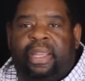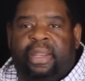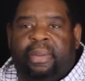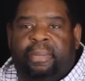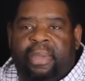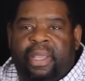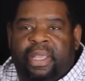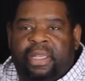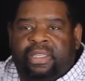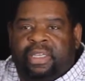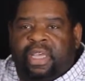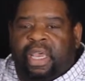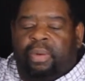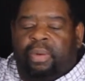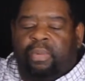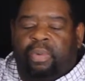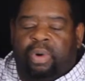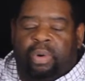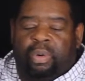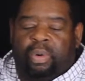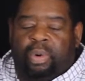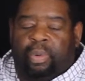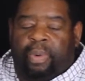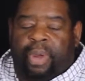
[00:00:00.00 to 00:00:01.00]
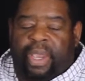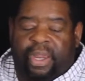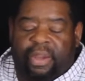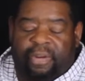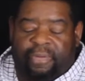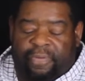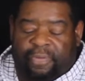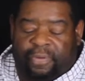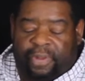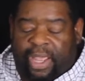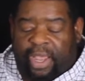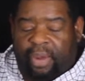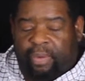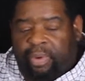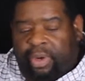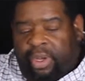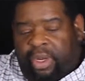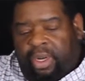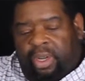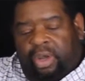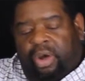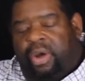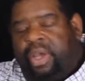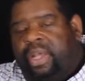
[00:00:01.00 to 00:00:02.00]
in the meantime, while we're waiting for that, we're
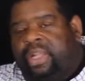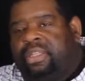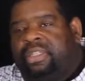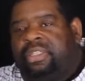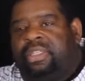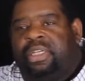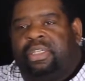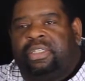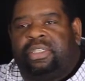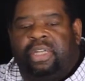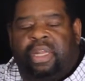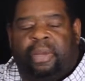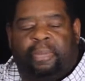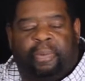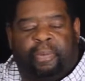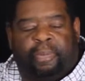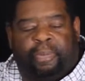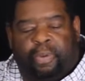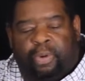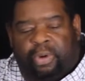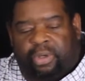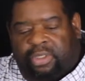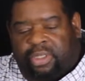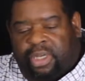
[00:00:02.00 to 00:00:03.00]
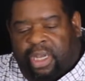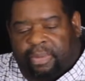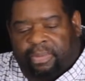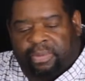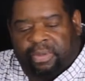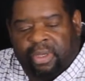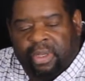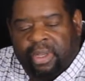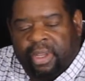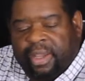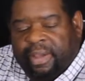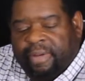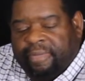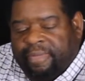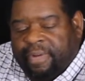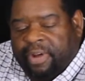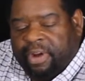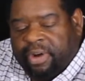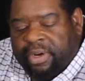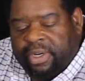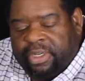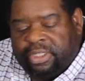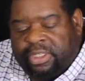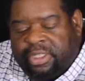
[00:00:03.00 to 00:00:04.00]
gonna go ahead and season up our pork chops.
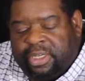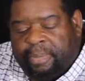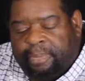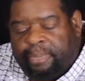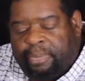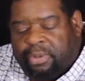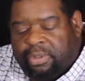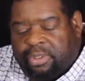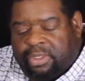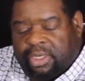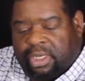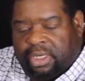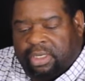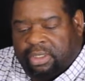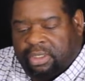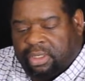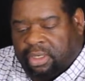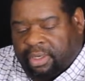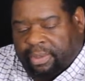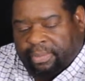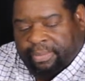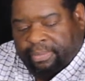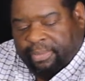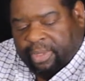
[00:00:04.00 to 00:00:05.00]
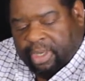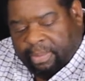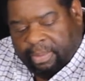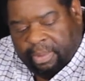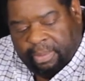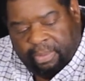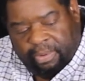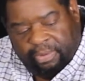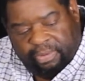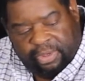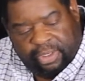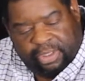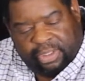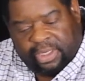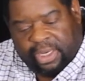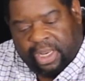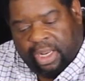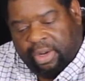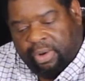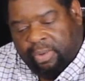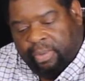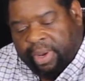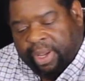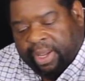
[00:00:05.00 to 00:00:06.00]
Very simple seasoning. Let me move this
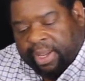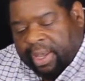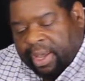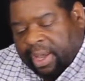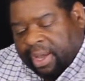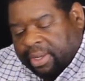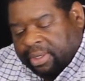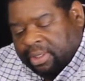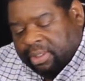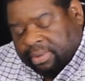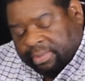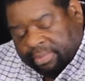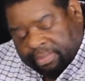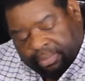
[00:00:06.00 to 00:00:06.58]
out of the way, guys.